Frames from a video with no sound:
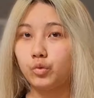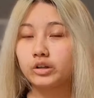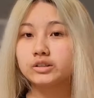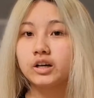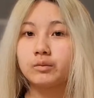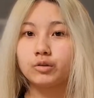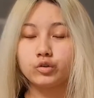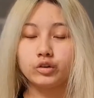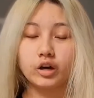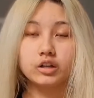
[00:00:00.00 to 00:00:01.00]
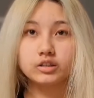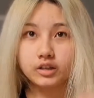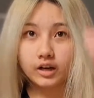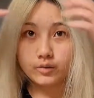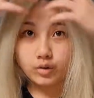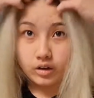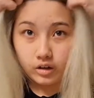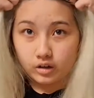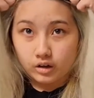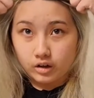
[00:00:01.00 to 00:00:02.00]
one side, I'm gonna do the other side. We're
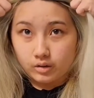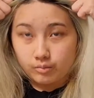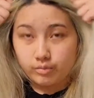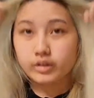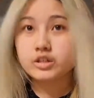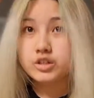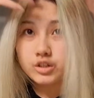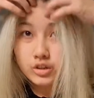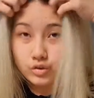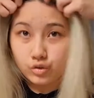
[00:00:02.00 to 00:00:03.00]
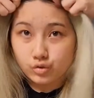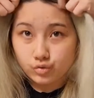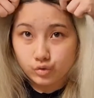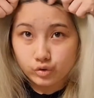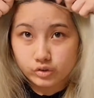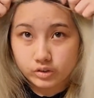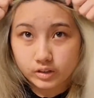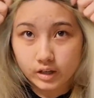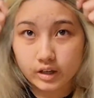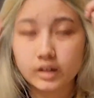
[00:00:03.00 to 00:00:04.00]
gonna bleach the
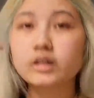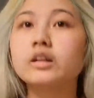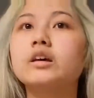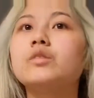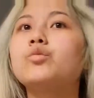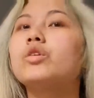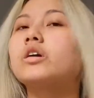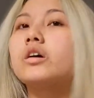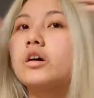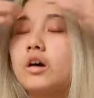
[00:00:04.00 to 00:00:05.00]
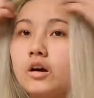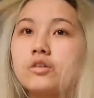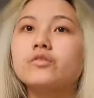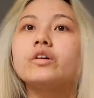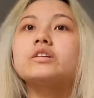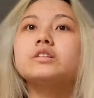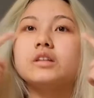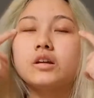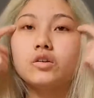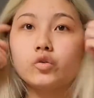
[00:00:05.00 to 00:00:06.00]
roots, and then we're gonna fix
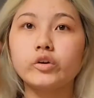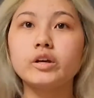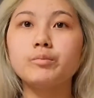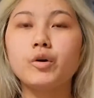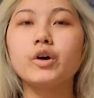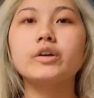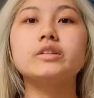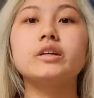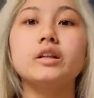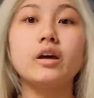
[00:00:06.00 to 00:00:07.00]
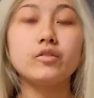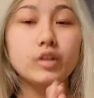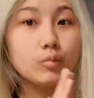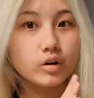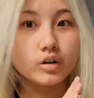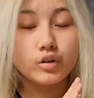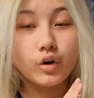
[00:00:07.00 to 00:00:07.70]
the green parts, and after that we're gonna